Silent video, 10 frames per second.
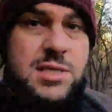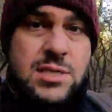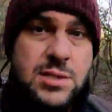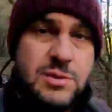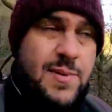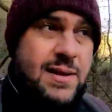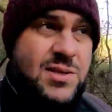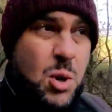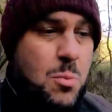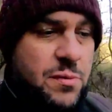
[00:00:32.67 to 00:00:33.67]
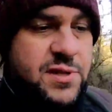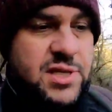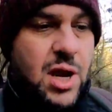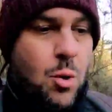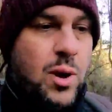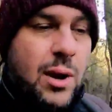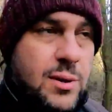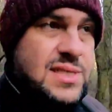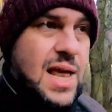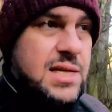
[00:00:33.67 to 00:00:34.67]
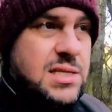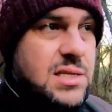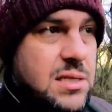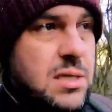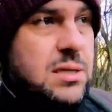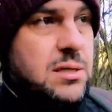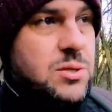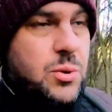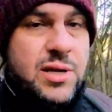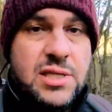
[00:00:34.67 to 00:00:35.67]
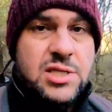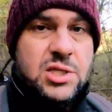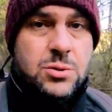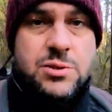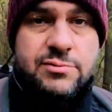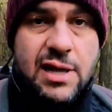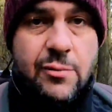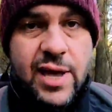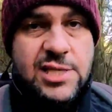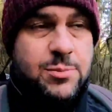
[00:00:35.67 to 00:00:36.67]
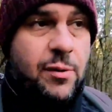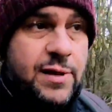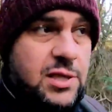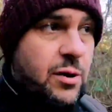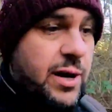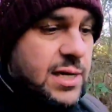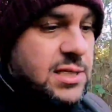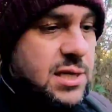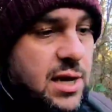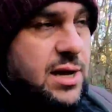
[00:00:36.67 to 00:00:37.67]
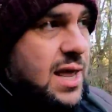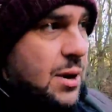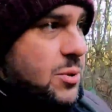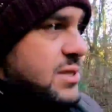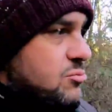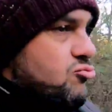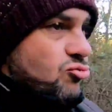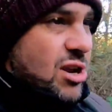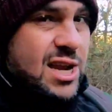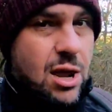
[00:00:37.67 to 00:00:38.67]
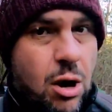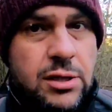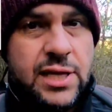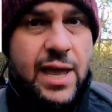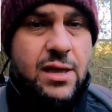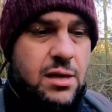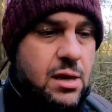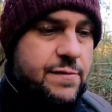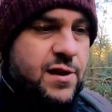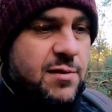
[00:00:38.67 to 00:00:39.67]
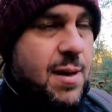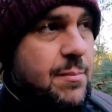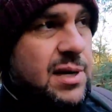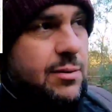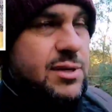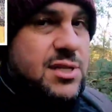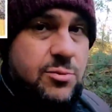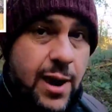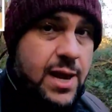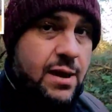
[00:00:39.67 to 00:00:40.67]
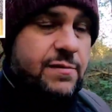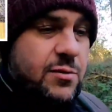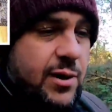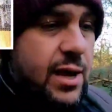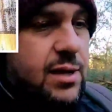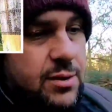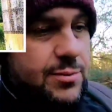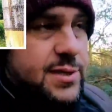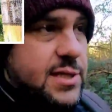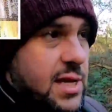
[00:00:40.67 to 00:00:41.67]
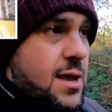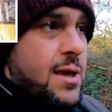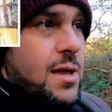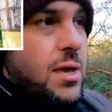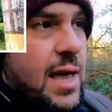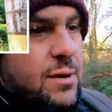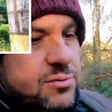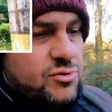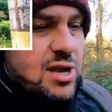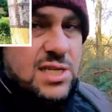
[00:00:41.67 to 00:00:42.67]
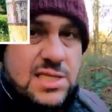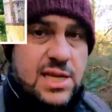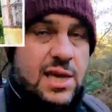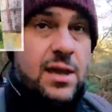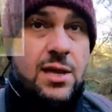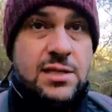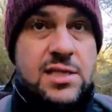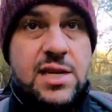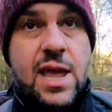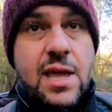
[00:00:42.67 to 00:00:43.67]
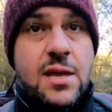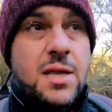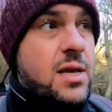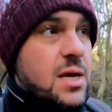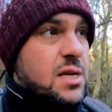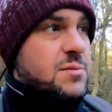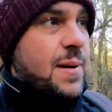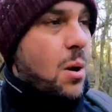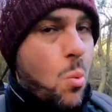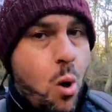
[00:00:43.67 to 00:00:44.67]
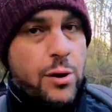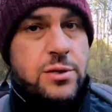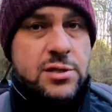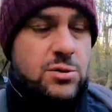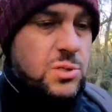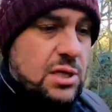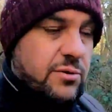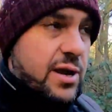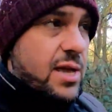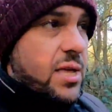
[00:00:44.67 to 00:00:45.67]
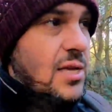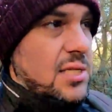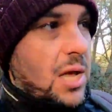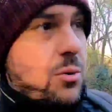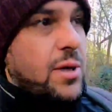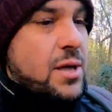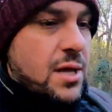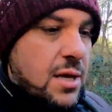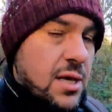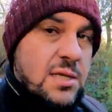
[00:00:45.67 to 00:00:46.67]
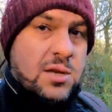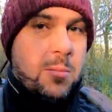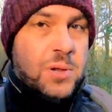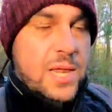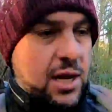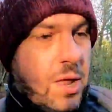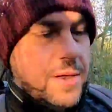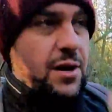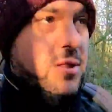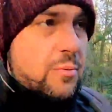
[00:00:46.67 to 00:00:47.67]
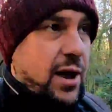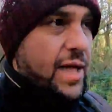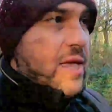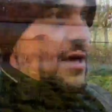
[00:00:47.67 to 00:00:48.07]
So it was about 2 months ago when I was last doing the Disused railway exploring Doncaster, and that was a really hot day. If you remember, I was sweating everywhere. It was it was really sticky, and today it's about 1-2 degrees, so it's completely gone the other way.